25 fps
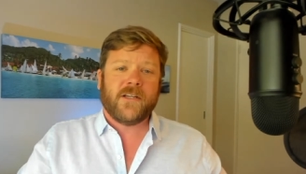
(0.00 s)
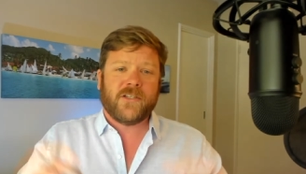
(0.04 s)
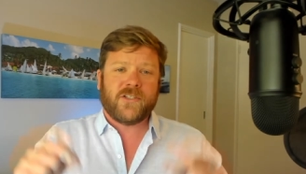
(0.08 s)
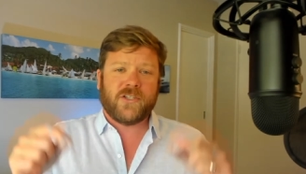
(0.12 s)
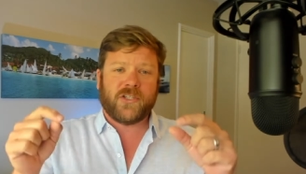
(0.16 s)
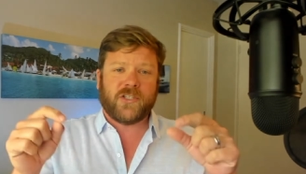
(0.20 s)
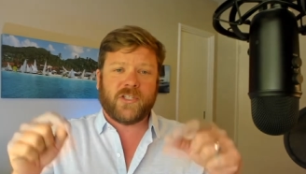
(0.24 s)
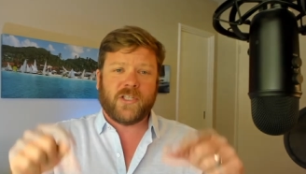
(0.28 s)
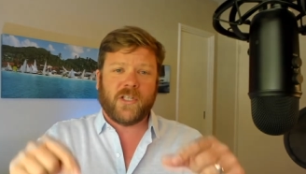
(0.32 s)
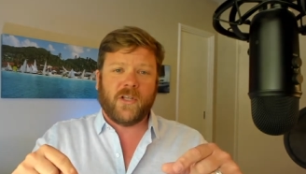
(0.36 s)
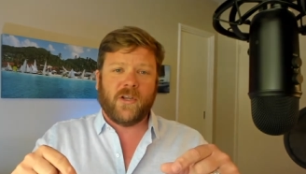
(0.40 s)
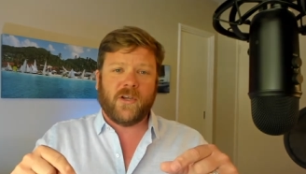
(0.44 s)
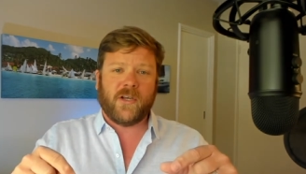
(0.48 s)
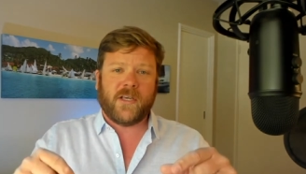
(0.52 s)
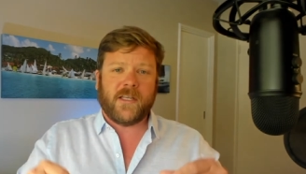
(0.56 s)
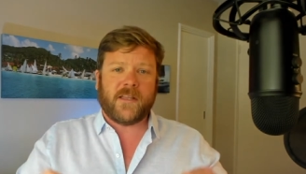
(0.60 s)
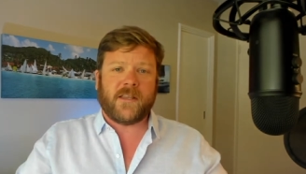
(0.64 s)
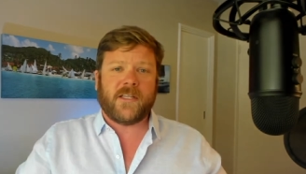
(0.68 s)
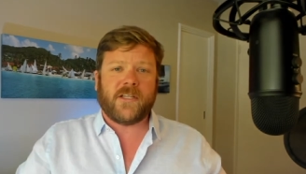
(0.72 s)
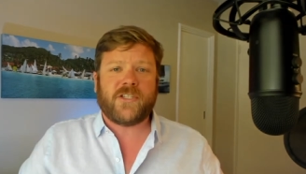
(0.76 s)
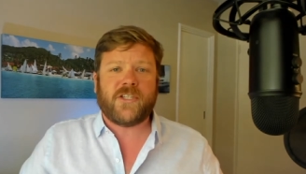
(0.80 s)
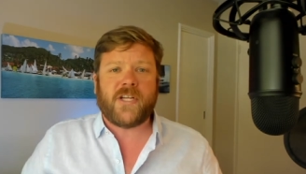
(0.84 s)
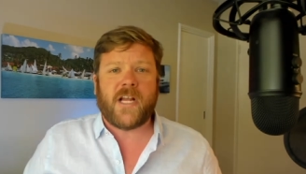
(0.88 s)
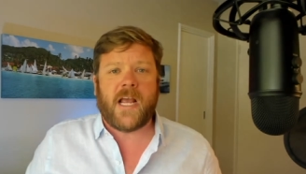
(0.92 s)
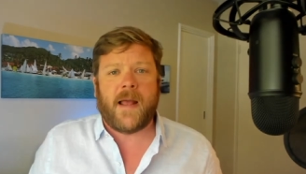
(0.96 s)
just look at
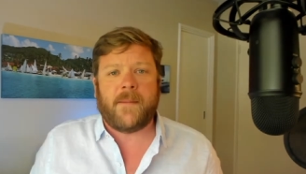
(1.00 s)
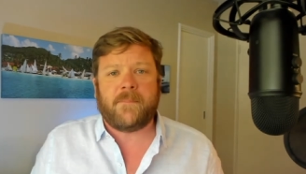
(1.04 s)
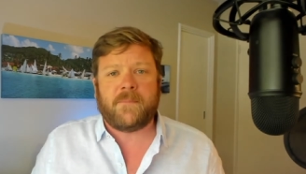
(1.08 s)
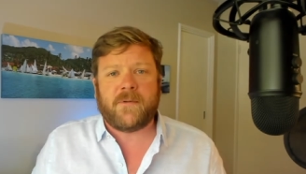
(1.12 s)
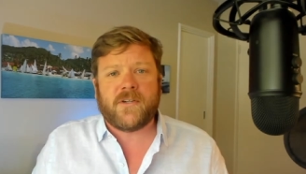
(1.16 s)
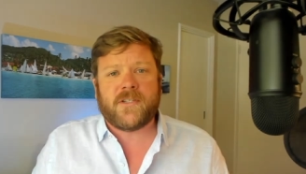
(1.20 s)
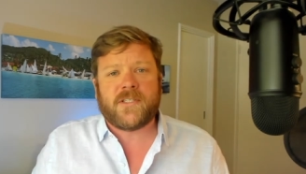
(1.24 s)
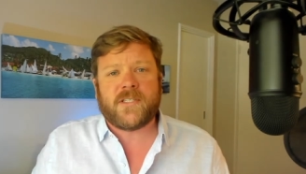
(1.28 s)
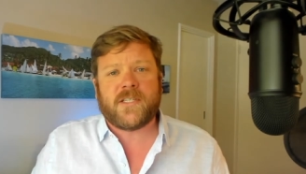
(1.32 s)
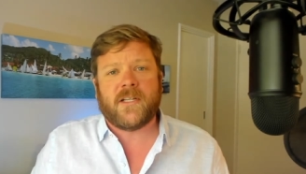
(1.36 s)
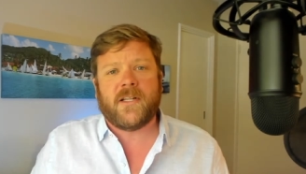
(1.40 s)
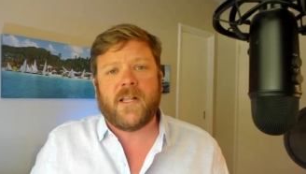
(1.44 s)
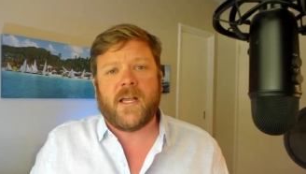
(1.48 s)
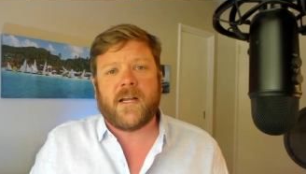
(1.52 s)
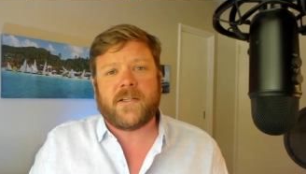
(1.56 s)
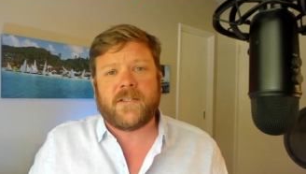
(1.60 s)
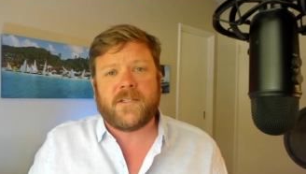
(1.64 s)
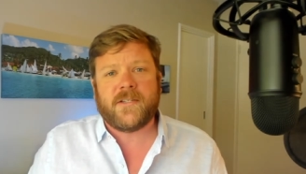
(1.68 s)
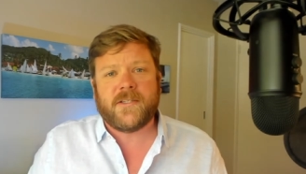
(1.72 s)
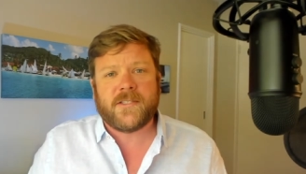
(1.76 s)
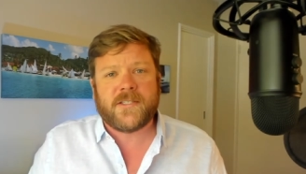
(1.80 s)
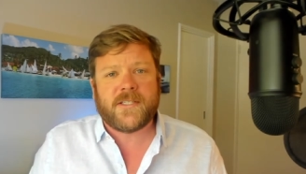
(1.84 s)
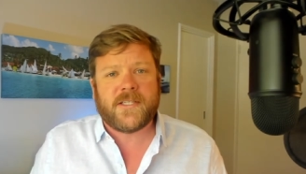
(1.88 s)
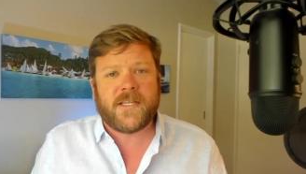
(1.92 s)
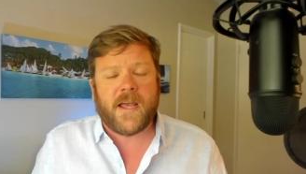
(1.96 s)
the chapter
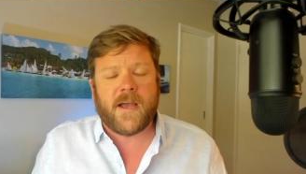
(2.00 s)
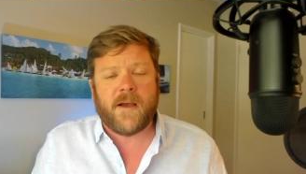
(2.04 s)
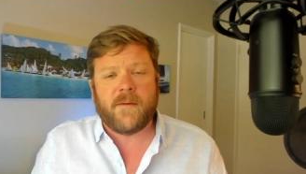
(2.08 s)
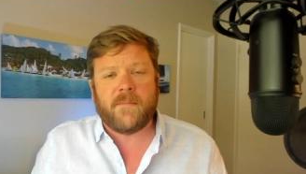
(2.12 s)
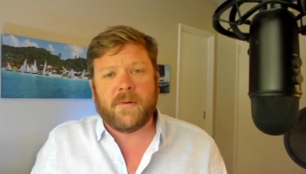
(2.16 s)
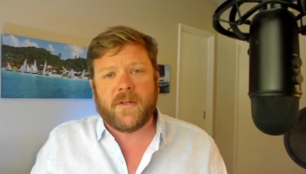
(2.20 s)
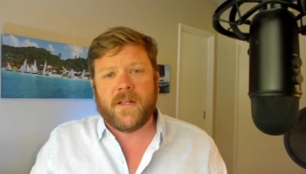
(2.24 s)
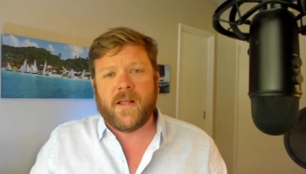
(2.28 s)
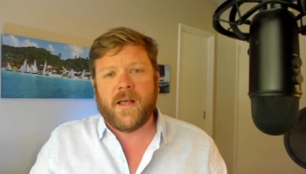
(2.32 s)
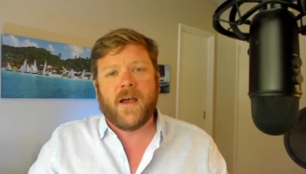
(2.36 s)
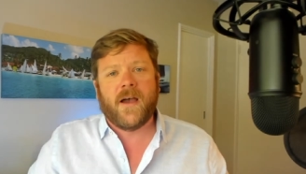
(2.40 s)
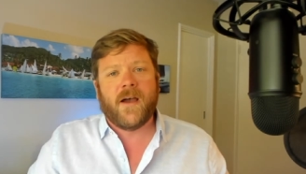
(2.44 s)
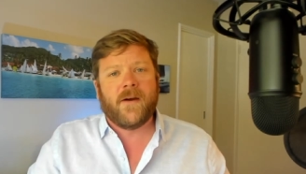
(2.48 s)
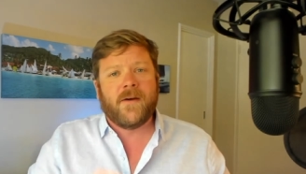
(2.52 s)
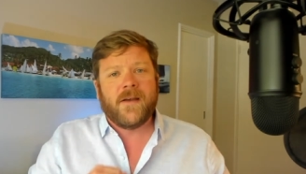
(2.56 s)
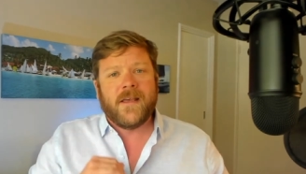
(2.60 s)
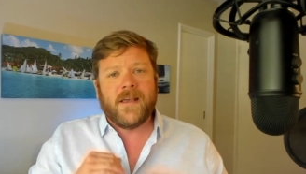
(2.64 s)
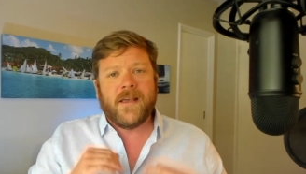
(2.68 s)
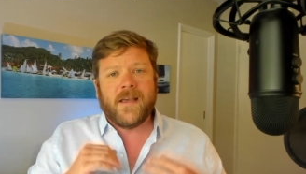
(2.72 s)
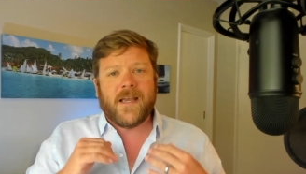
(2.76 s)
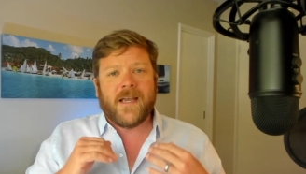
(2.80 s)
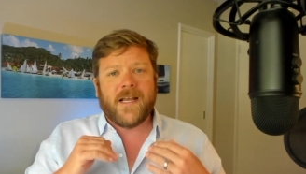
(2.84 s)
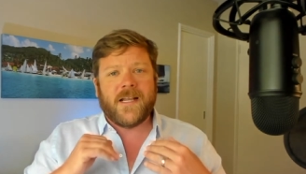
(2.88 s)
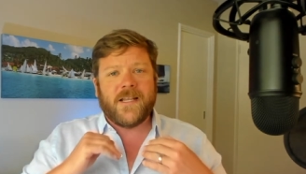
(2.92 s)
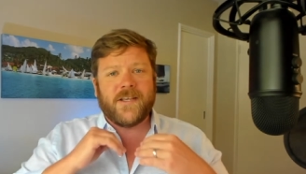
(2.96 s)
selectors down below
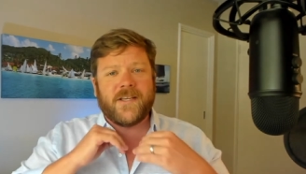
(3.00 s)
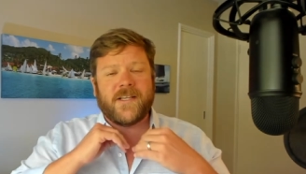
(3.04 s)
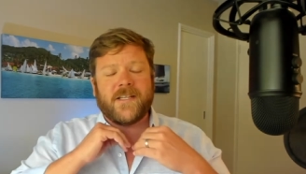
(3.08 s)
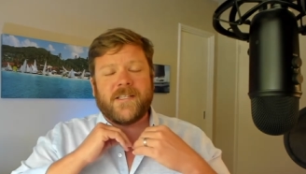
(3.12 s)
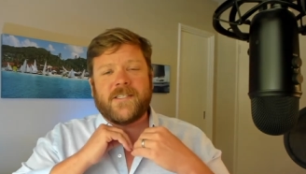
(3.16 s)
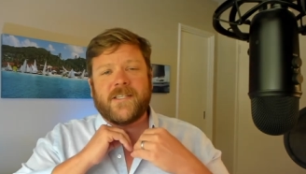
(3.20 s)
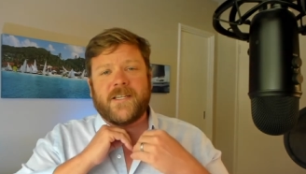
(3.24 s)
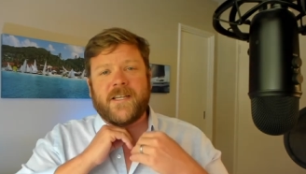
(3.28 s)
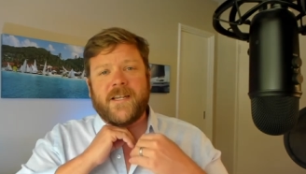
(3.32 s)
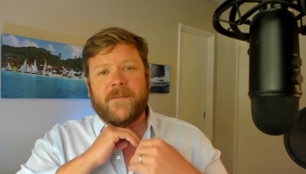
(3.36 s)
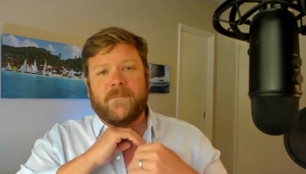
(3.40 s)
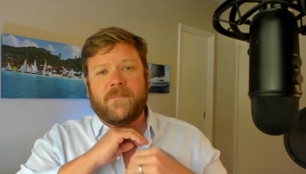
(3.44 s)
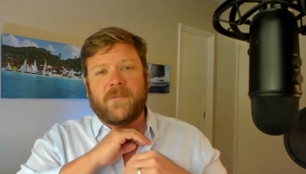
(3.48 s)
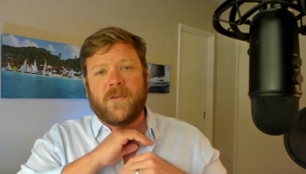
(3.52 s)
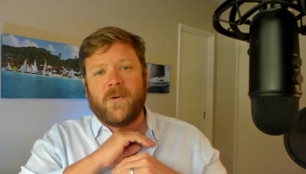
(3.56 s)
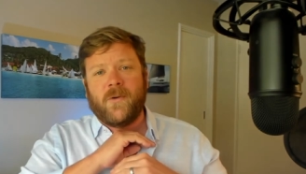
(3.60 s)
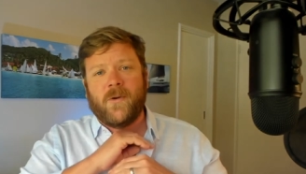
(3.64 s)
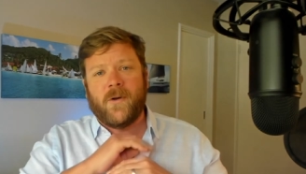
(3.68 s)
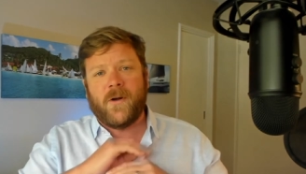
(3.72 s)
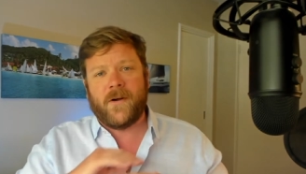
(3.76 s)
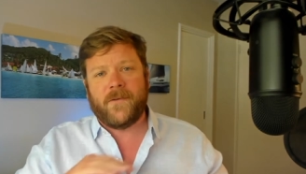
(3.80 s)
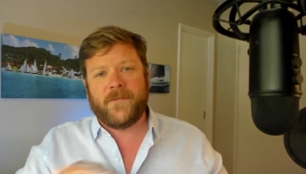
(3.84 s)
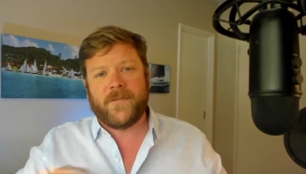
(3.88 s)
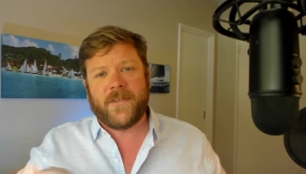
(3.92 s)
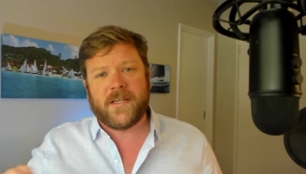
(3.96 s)
and you can skip through
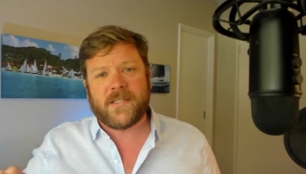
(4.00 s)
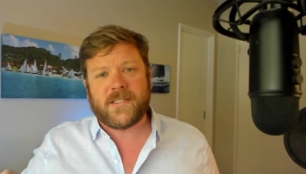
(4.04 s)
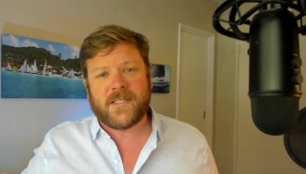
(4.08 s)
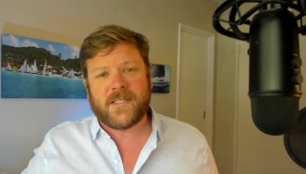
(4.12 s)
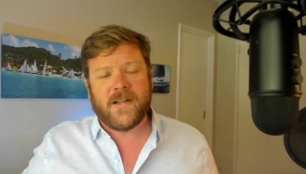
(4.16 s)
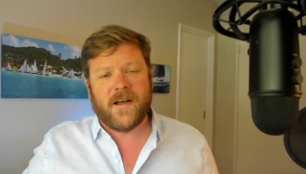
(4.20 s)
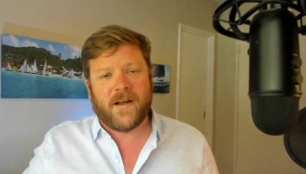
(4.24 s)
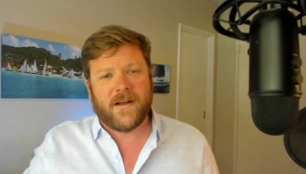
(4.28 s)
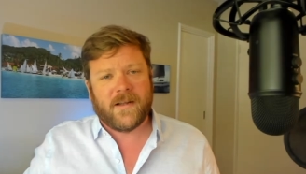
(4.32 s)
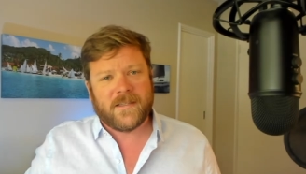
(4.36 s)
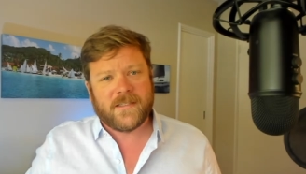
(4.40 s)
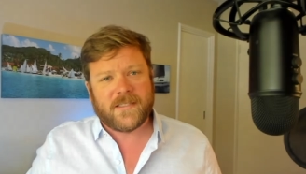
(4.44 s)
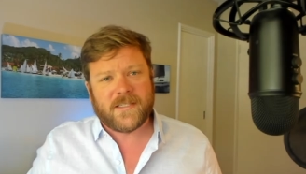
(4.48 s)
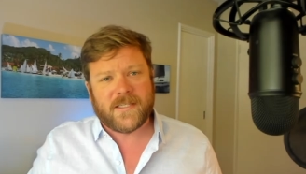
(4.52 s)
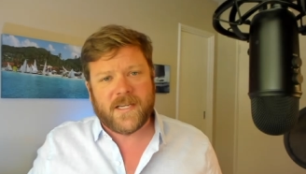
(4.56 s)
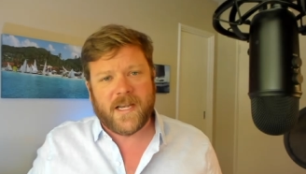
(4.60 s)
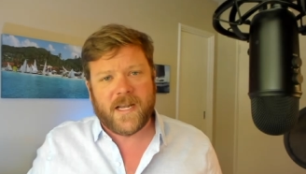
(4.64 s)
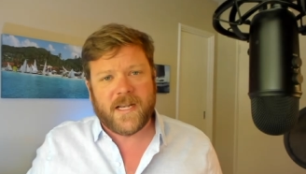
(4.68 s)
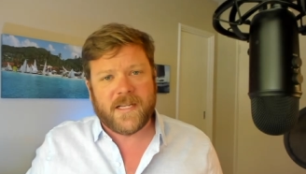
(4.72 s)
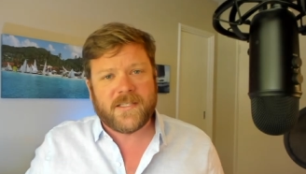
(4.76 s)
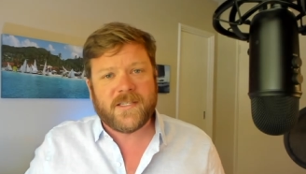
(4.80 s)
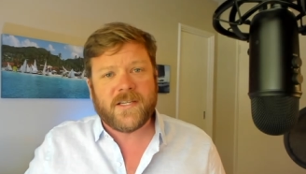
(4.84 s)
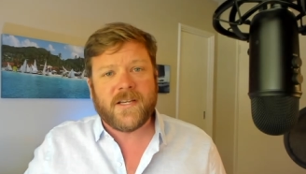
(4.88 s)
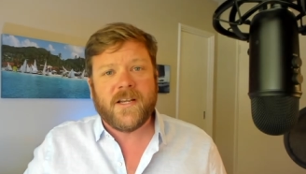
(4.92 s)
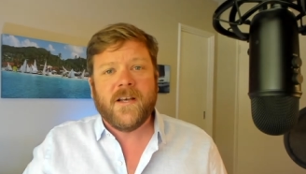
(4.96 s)
all of this
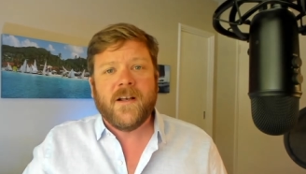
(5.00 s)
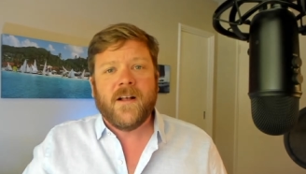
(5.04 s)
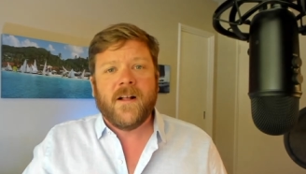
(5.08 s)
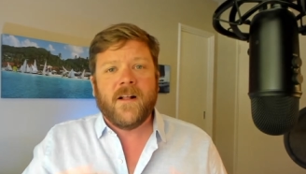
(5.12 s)
nonsense.